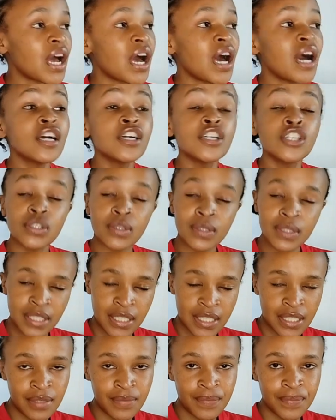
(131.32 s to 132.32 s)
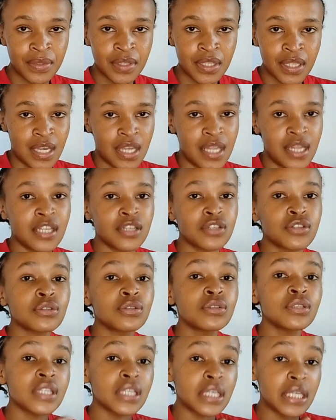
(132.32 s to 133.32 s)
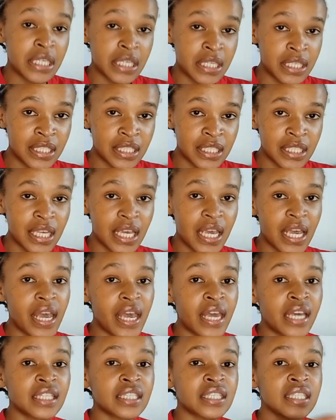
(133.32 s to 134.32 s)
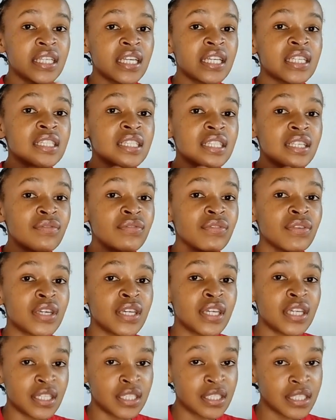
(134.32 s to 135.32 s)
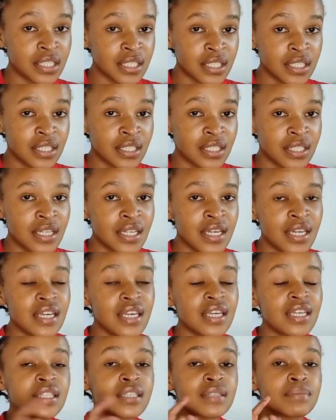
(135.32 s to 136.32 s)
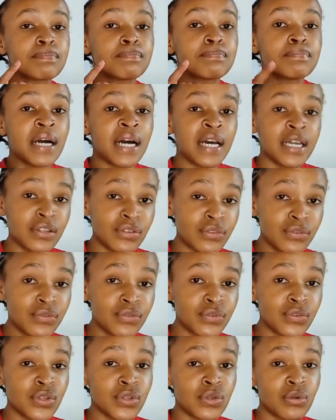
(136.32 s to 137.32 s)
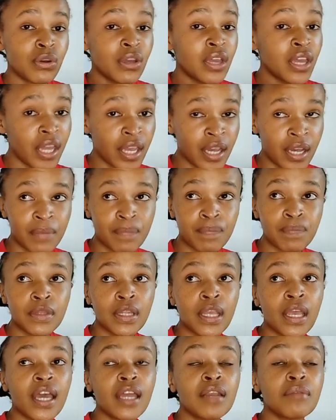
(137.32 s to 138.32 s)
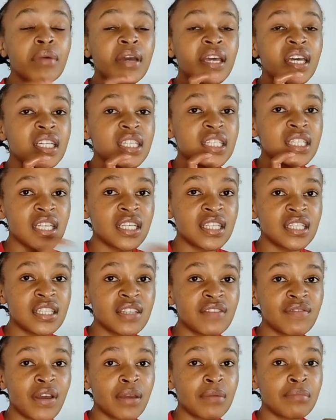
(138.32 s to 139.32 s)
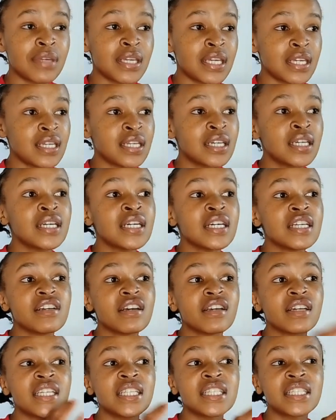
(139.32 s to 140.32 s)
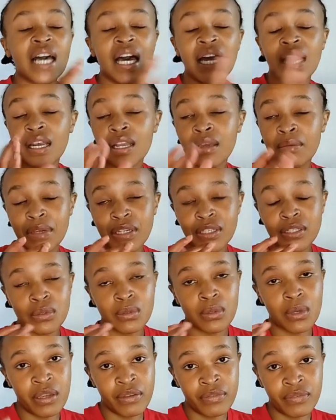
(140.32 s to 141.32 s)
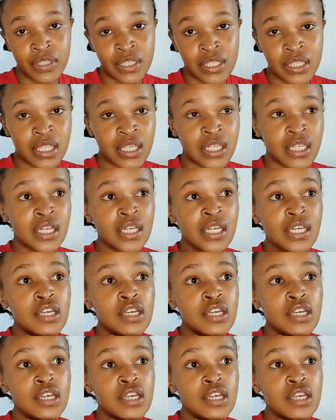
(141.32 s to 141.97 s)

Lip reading: Actually, the truth is excessive heat is bad for your hair. And by excessive, I mean there is a limit to everything.